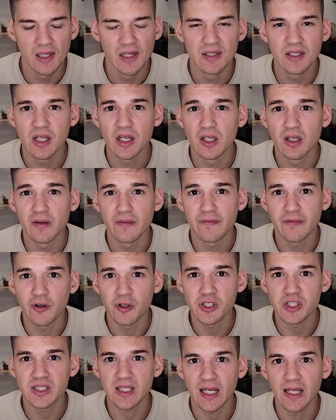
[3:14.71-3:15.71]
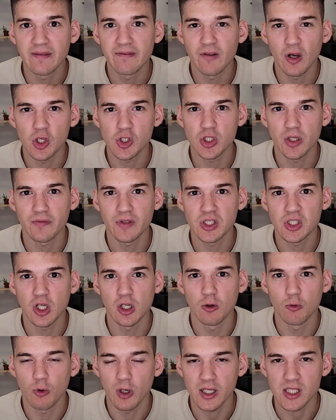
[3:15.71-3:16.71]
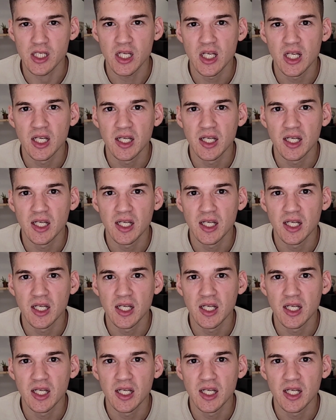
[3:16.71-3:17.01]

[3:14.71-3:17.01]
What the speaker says: The first naive version of this all worked.